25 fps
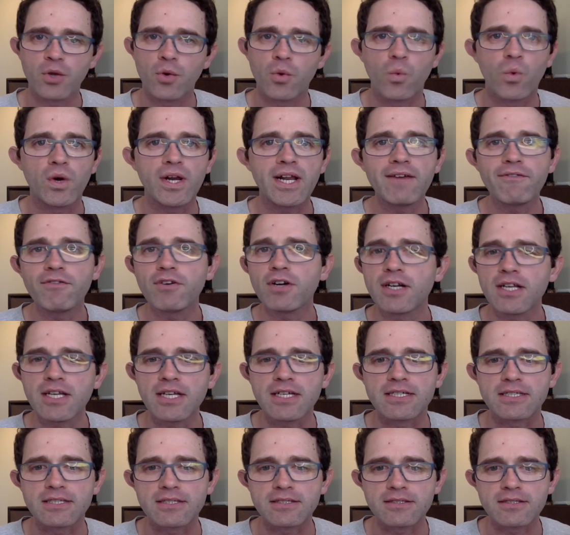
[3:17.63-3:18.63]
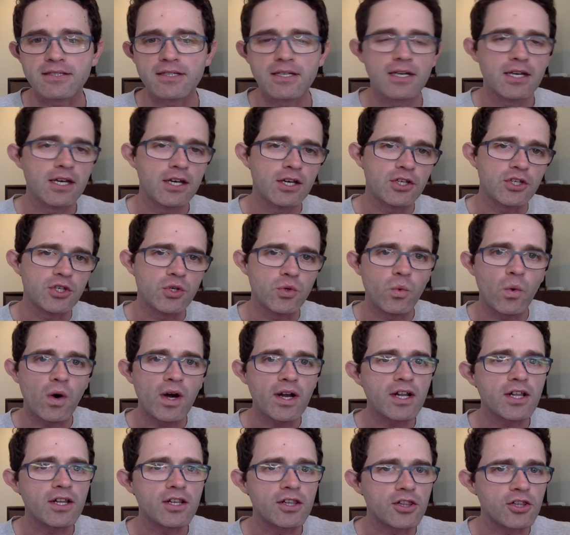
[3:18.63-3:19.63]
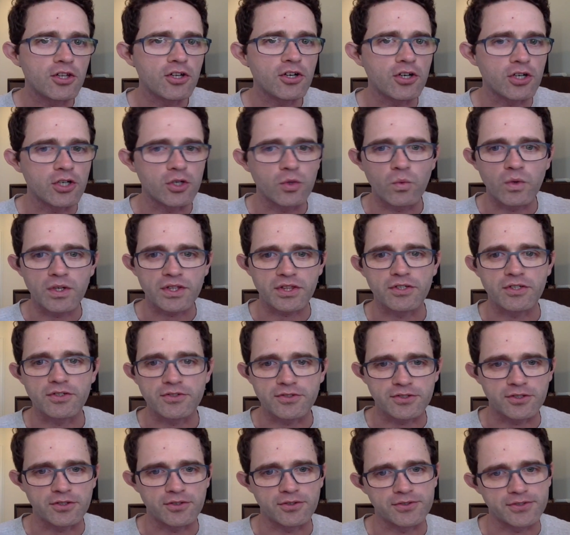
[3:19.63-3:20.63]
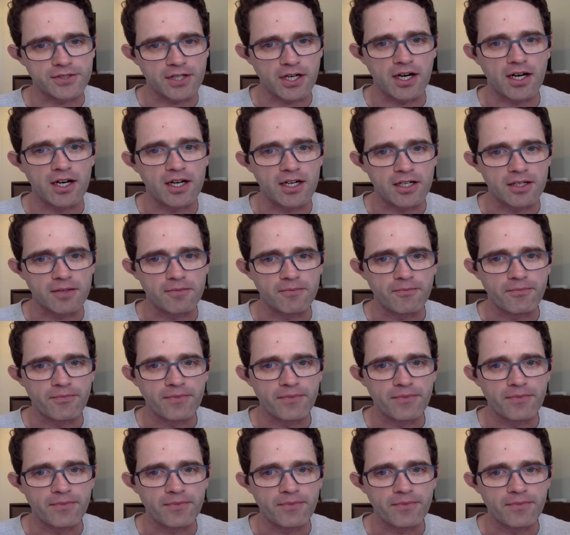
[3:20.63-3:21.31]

Whatever it is, you want to learn what those goals are.